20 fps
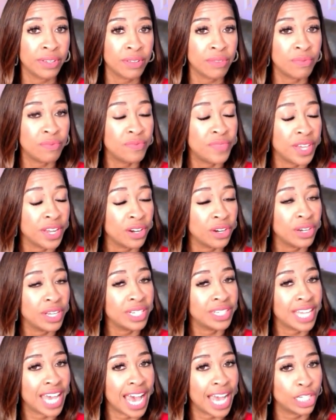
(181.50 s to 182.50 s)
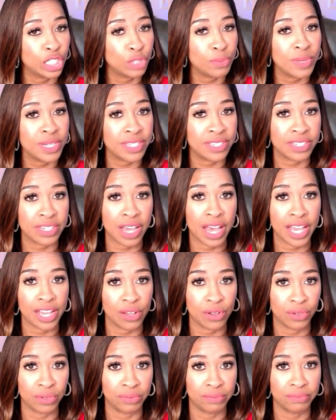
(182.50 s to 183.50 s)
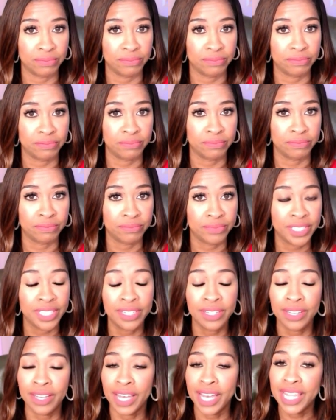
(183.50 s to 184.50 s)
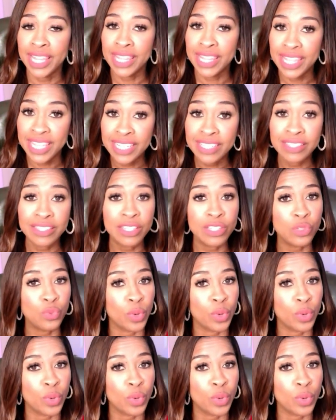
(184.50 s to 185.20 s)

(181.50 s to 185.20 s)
their attachment style. And this is